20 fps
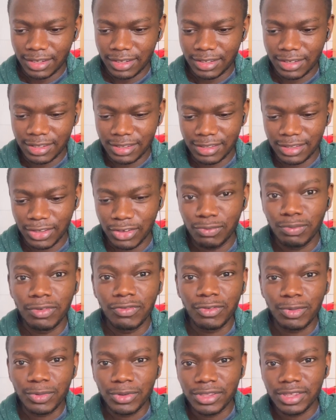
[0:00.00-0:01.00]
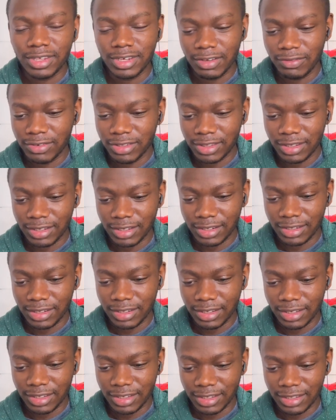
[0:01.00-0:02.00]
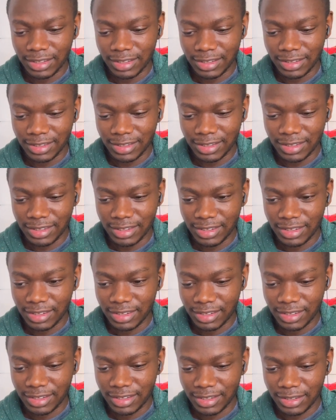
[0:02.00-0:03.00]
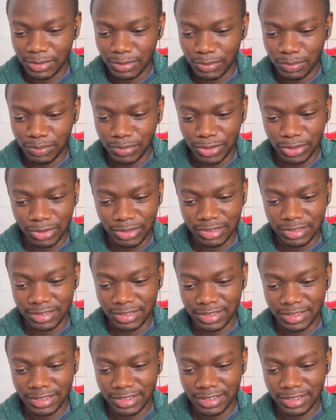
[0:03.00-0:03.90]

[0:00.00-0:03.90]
The stage performance and everything is beyond.